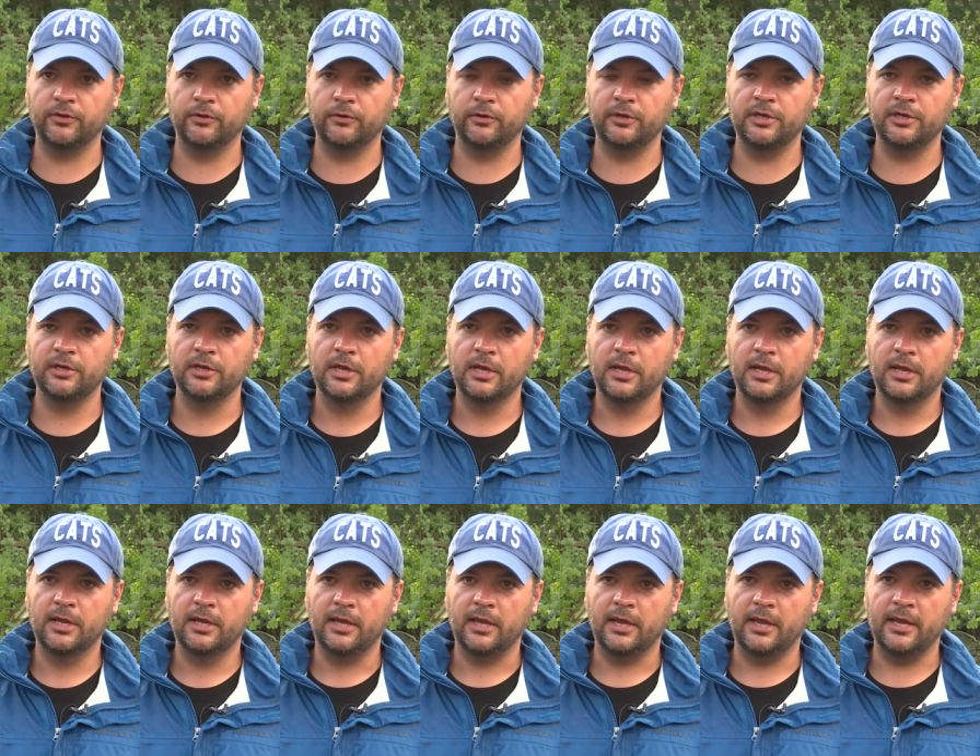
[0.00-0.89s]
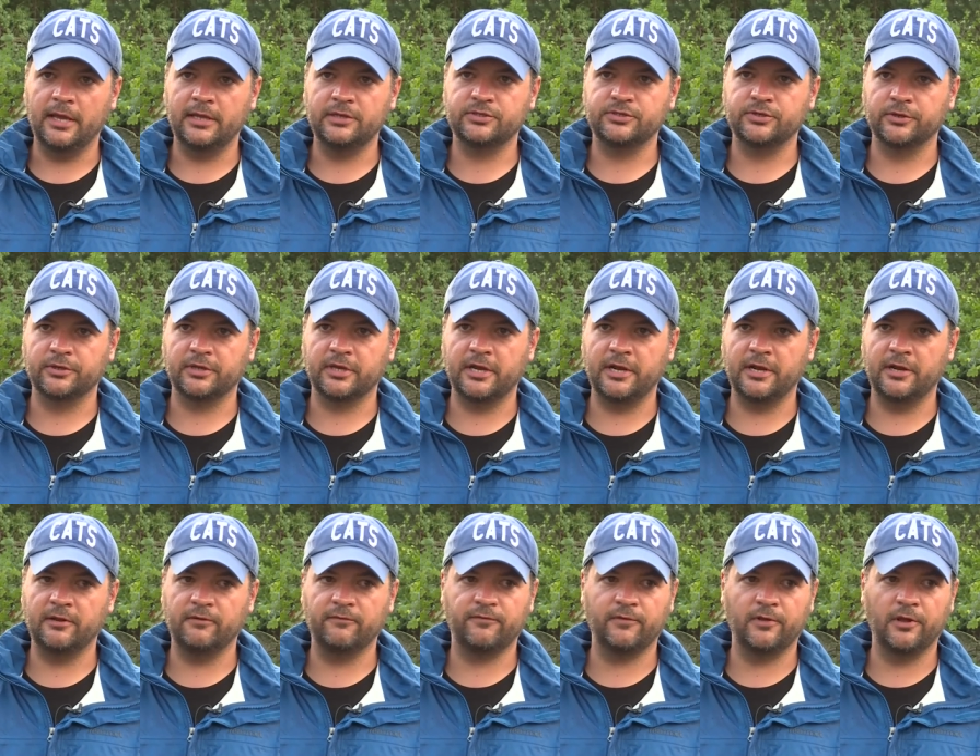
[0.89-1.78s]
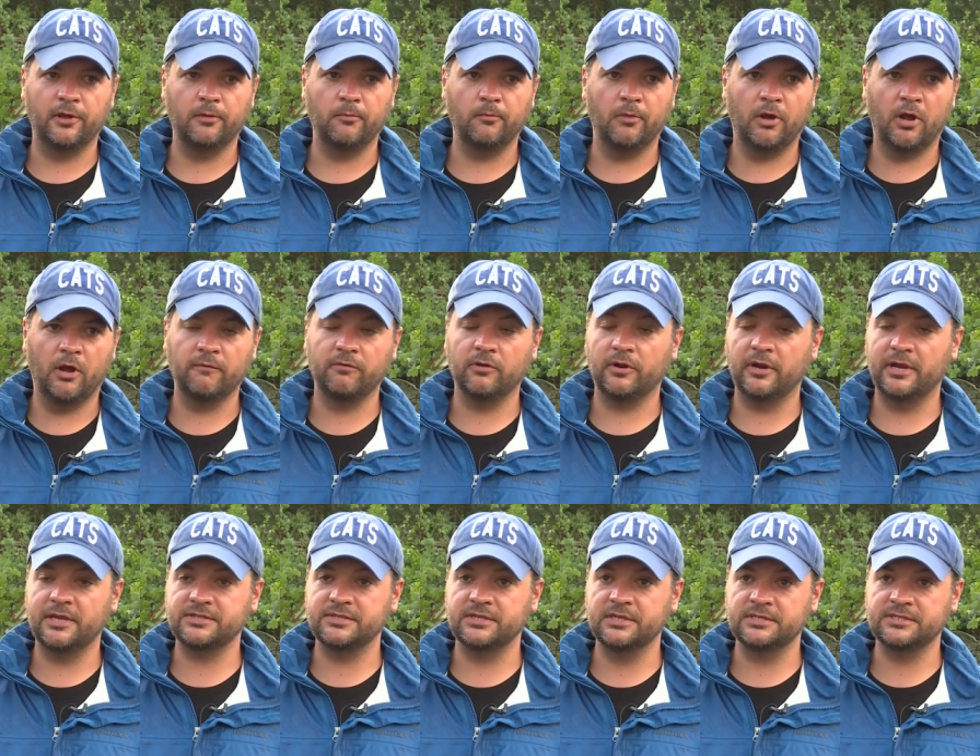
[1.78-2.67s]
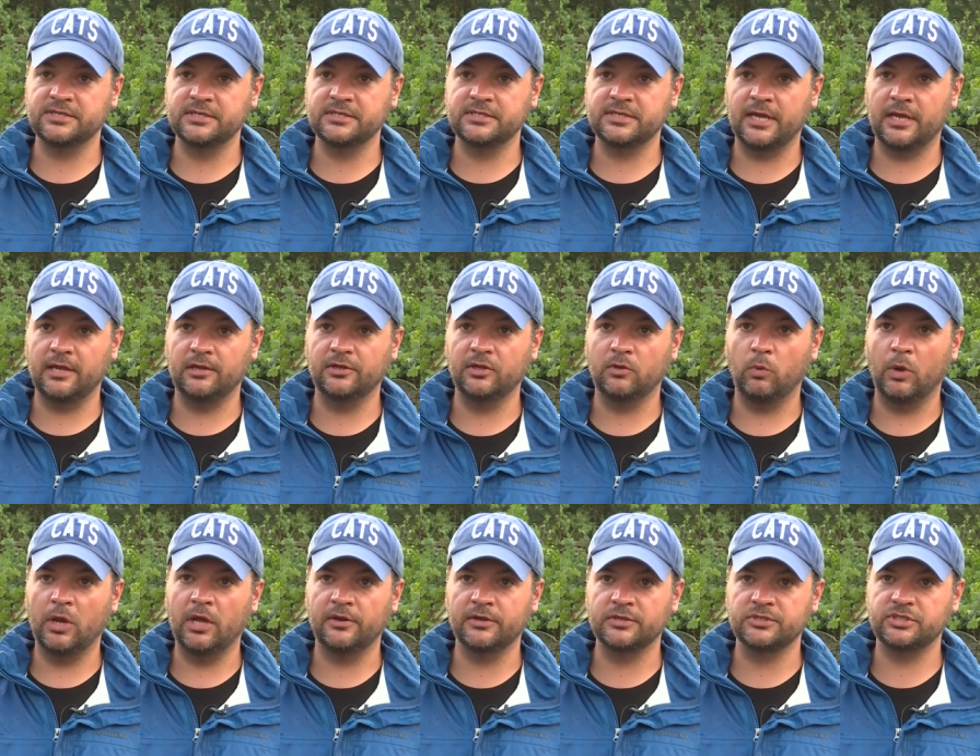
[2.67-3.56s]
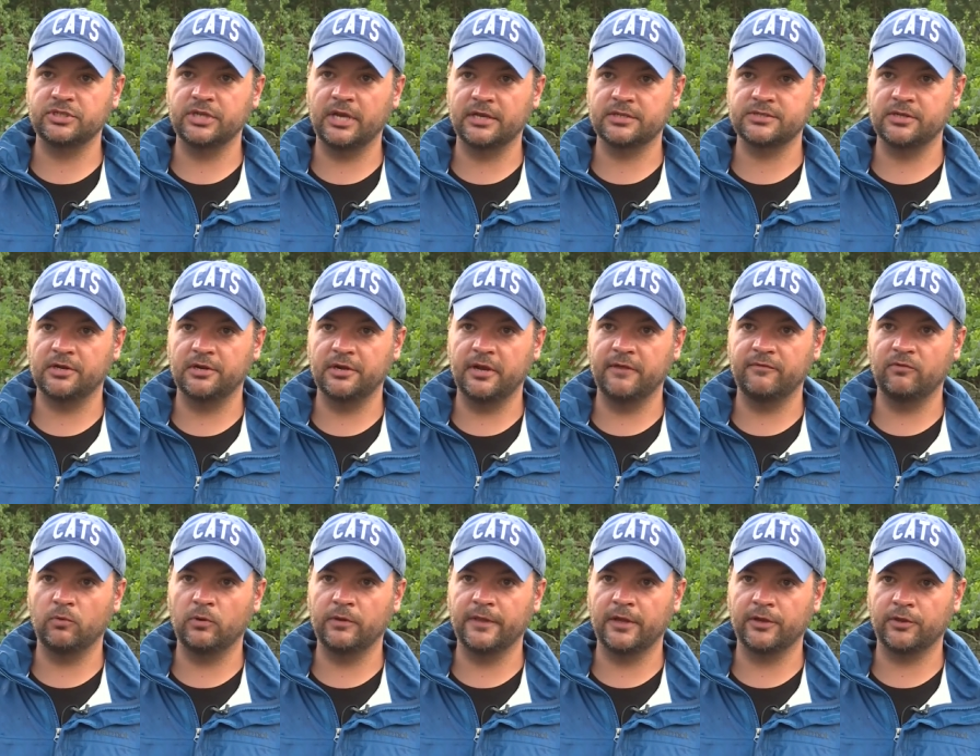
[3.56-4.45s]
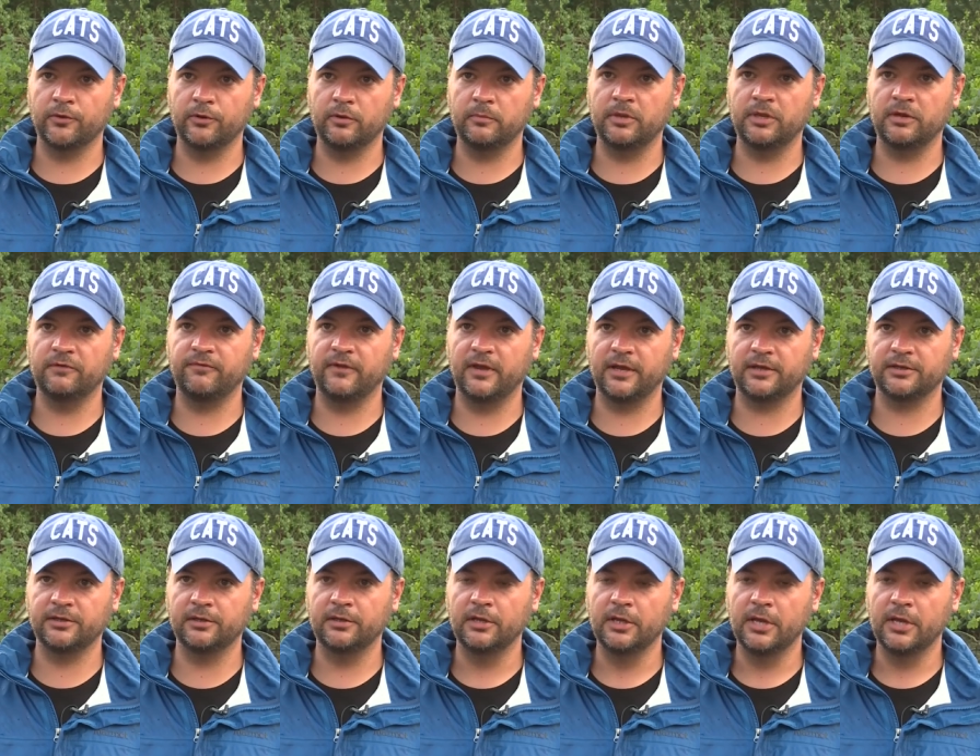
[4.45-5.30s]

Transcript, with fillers: duty and took care of um, all the residents in town, did wellness checks on everyone that could have been affected.